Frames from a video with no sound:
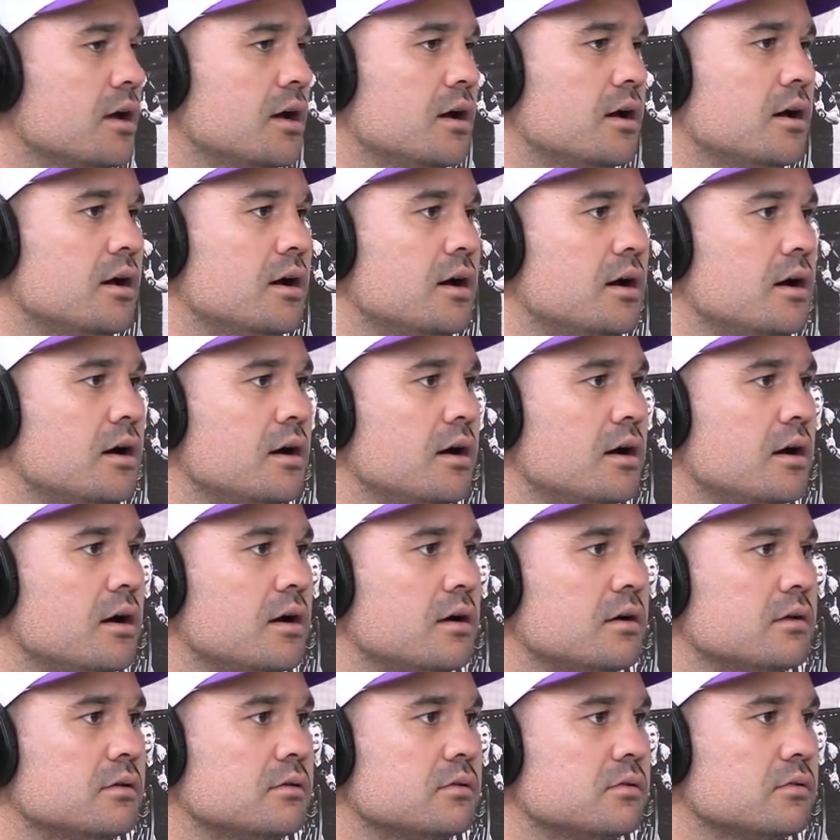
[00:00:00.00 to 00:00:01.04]

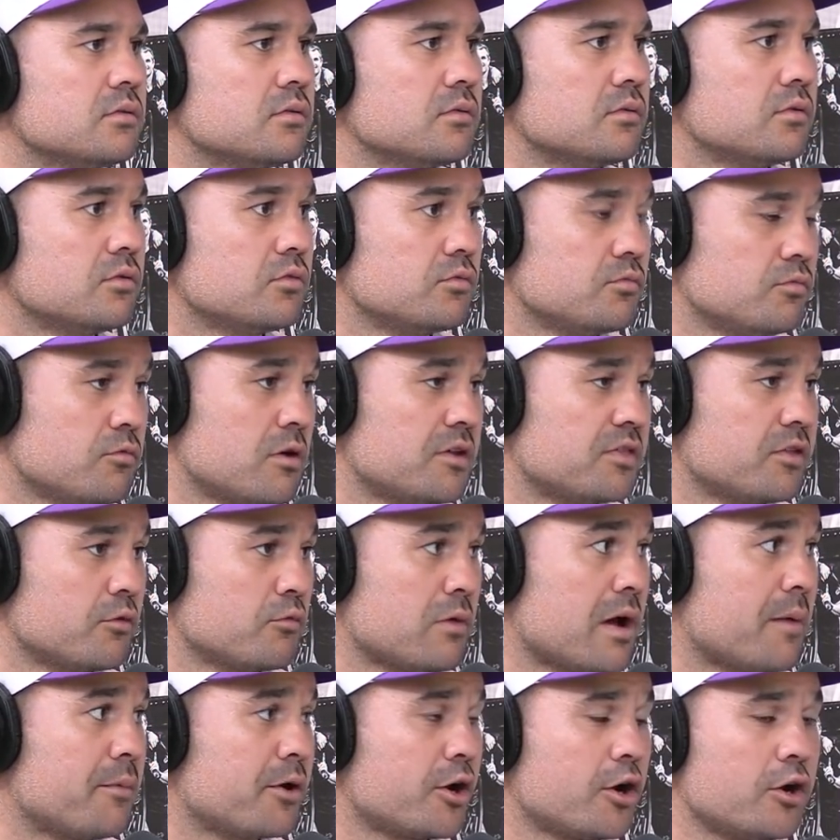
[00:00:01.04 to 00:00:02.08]
the
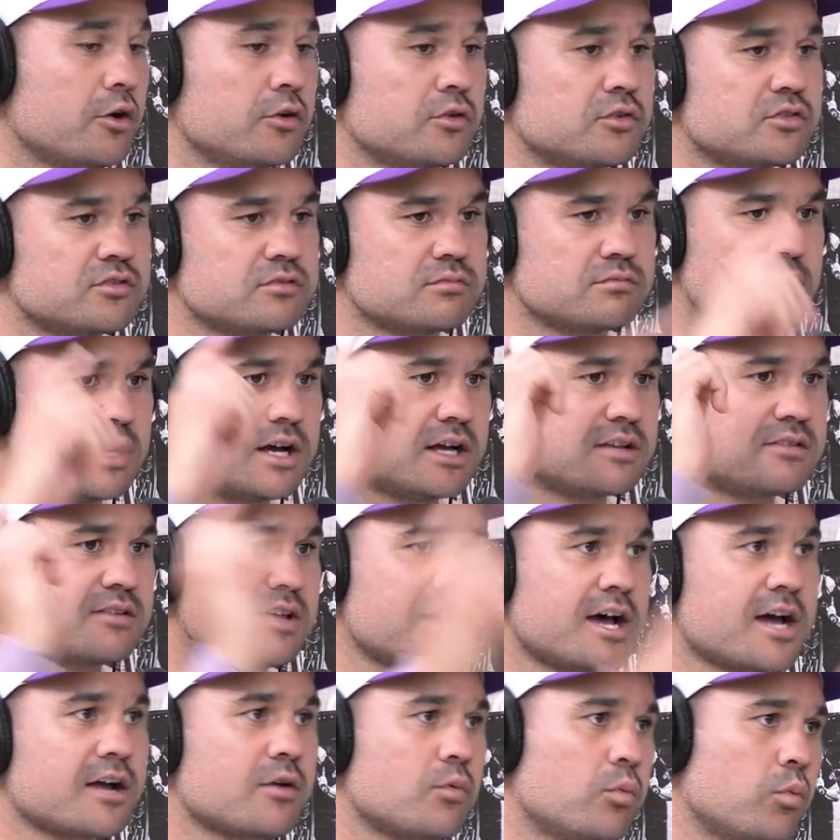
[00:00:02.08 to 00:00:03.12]
Rabbitohs
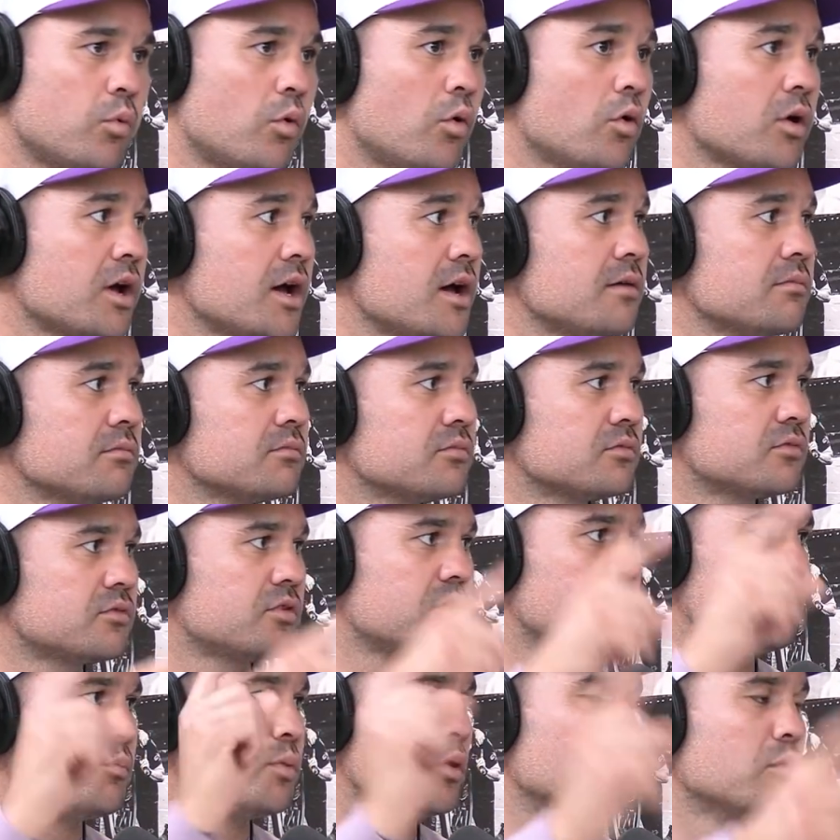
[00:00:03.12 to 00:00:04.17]
attack Walker to
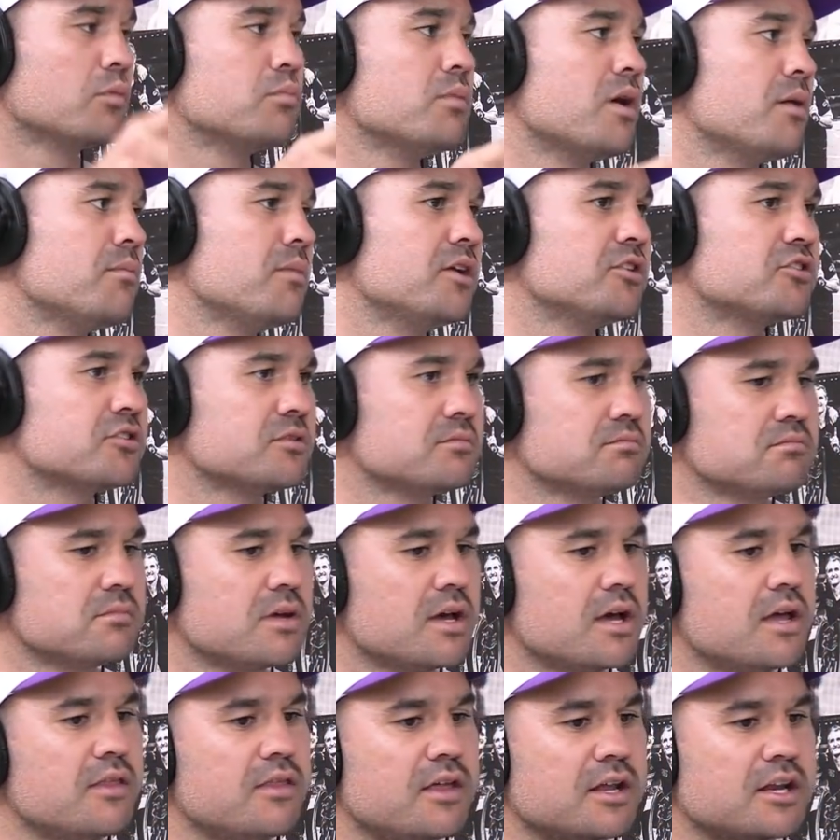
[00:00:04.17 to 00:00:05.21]
build momentum
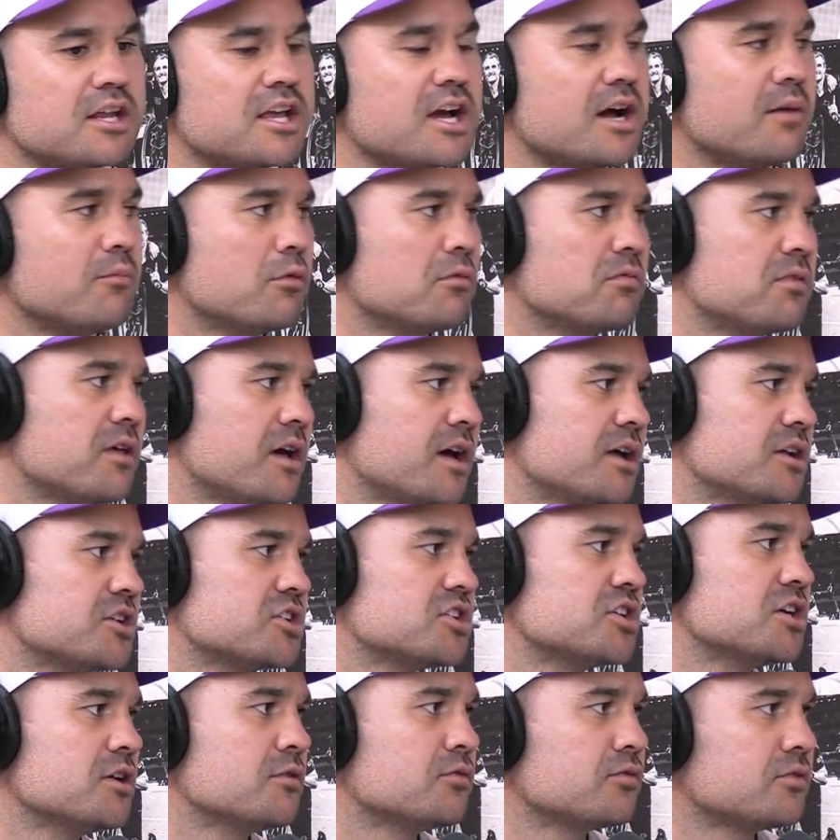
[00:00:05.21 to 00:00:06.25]
and then come with that
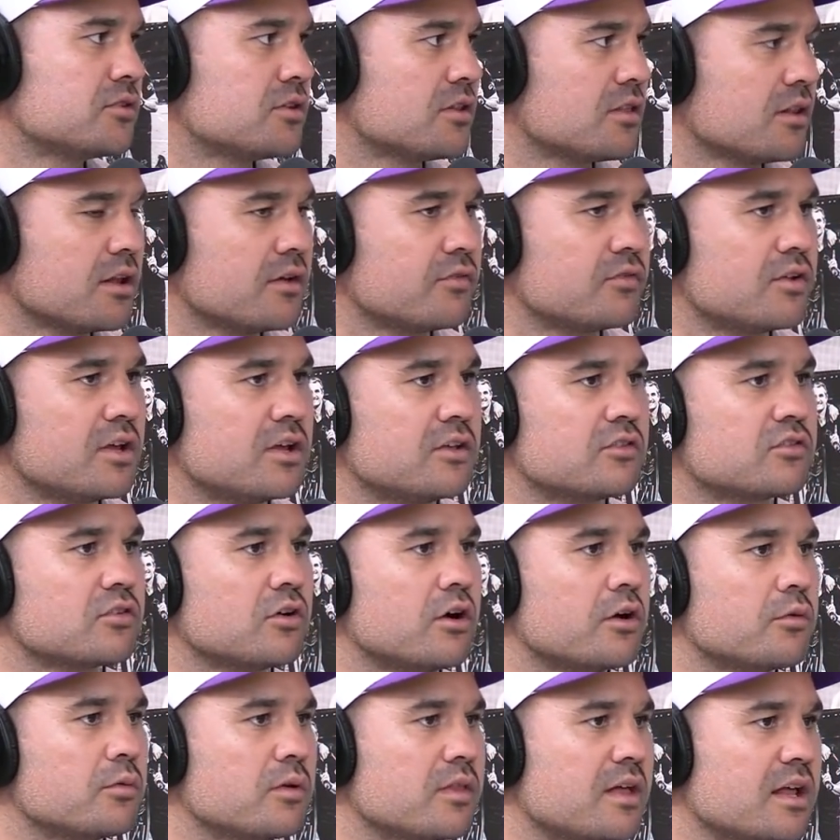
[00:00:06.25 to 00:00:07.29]
shift to the left-hand
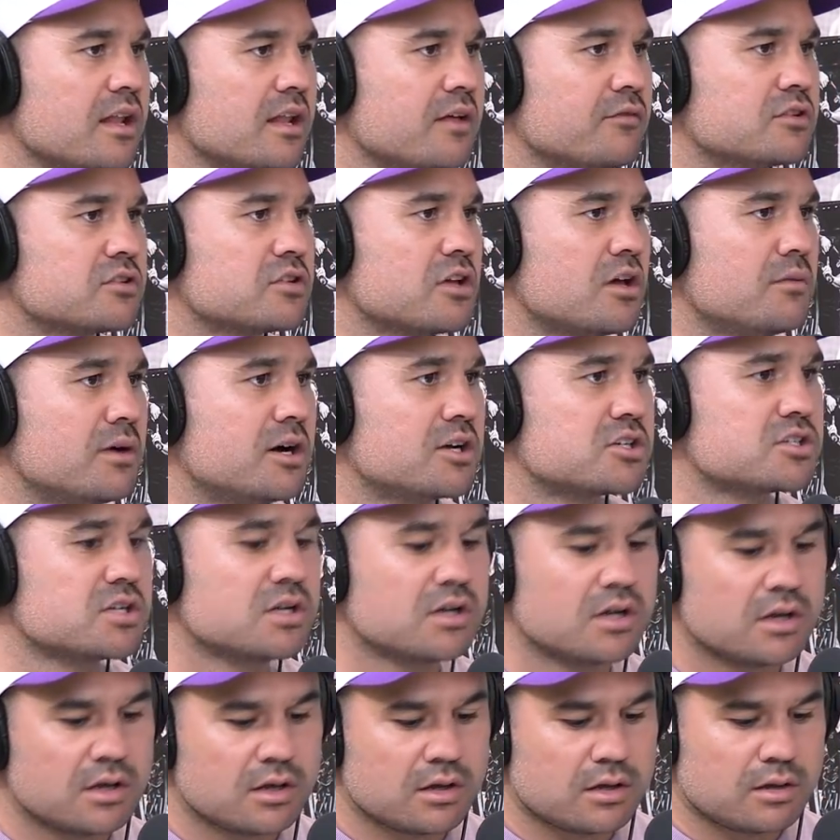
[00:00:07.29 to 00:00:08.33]
side where they love it so much,
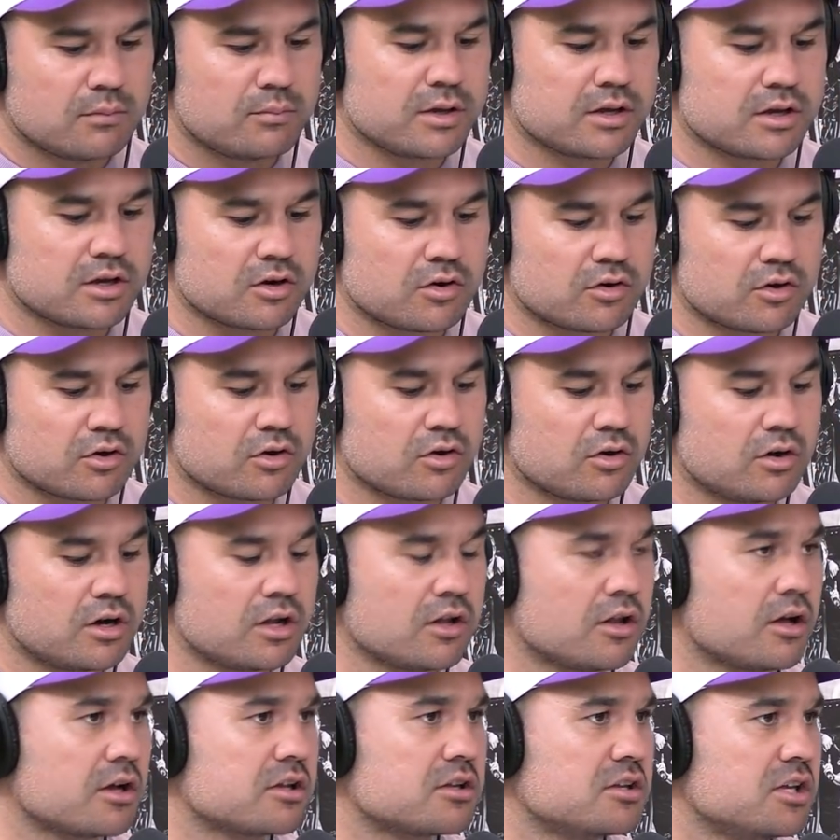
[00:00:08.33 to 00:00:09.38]
picking on a guy
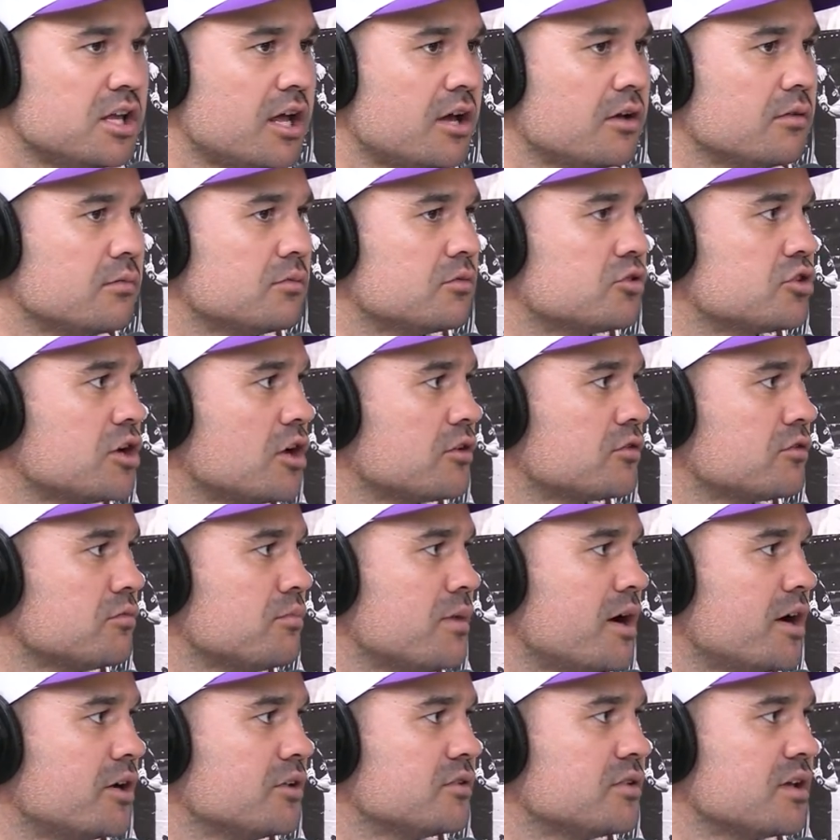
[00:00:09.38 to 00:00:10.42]
like, Joseph
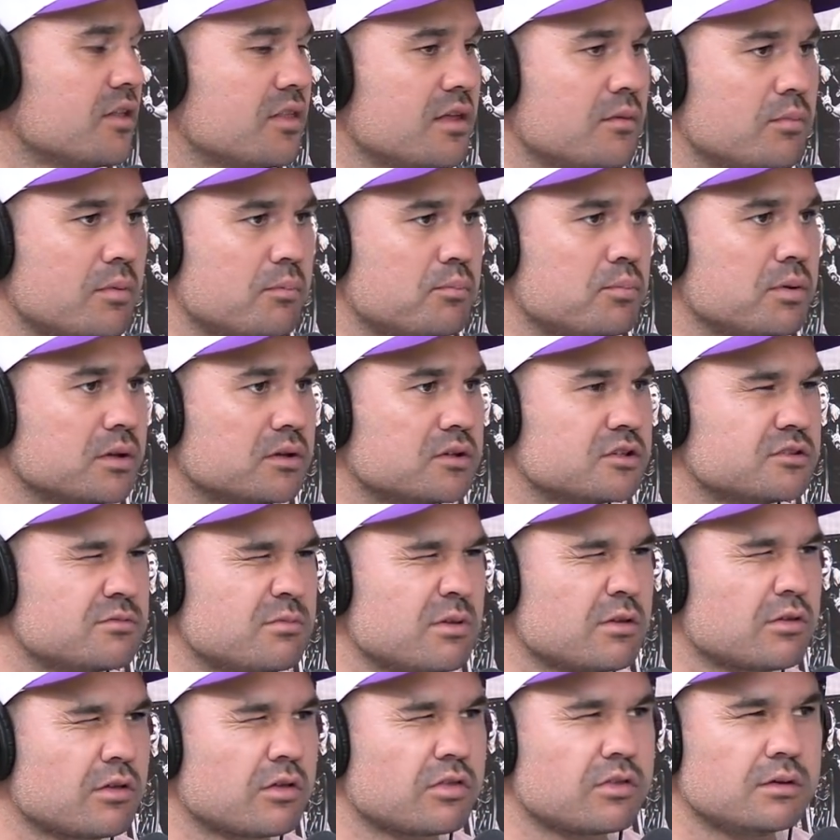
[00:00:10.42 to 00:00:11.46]
Marner's out there, but Billy
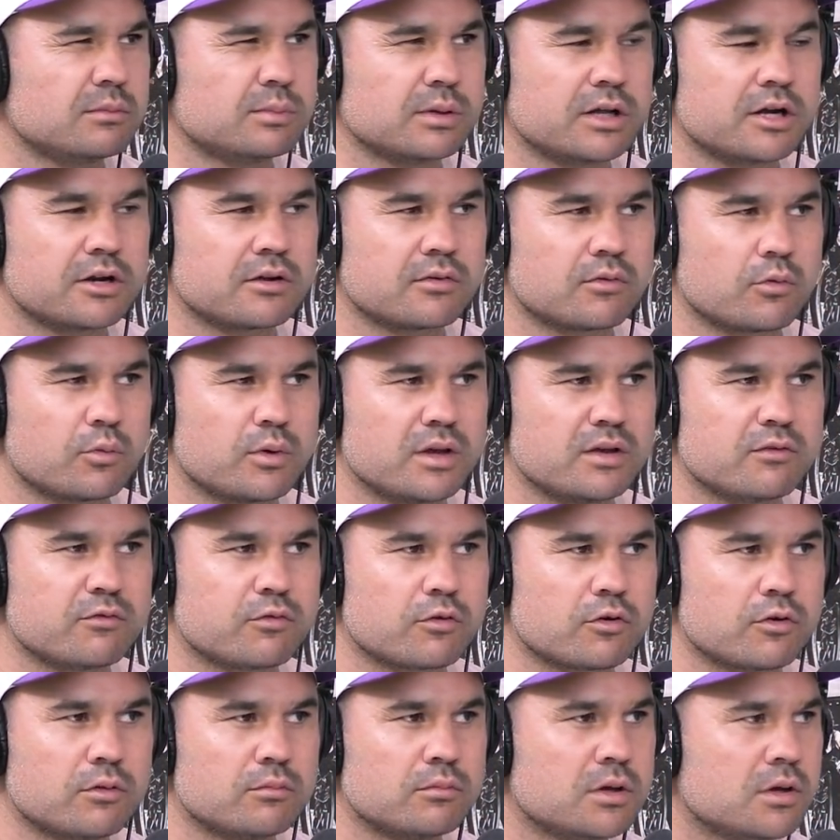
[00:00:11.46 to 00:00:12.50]
Smith, I think, played on the wing for him.